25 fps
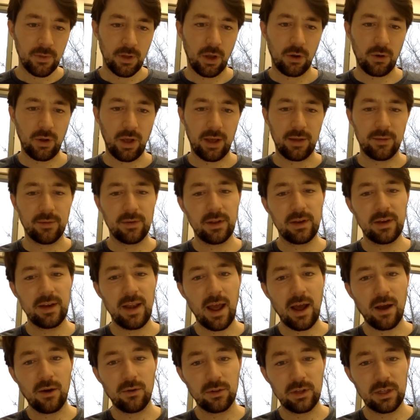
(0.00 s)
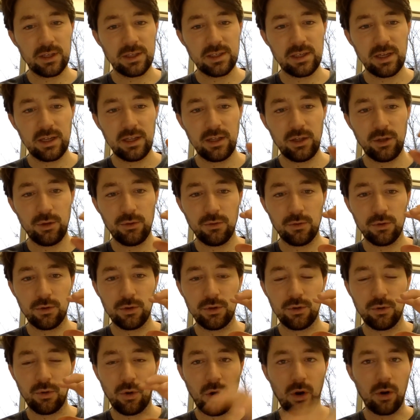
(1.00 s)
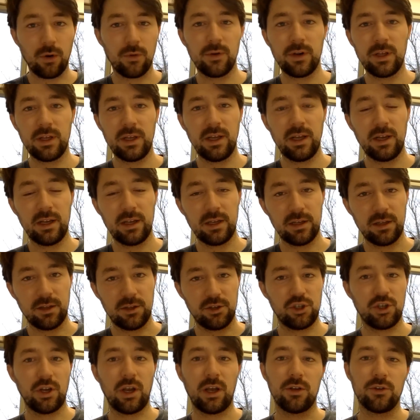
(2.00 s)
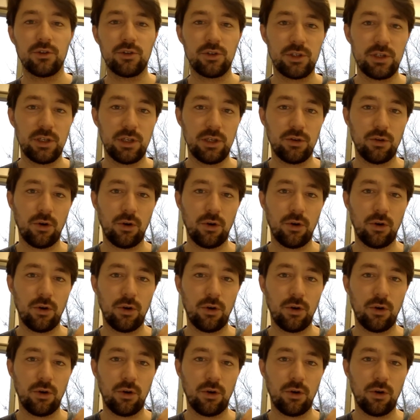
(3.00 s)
Okay, now let's say that you're already getting into the challenger scene,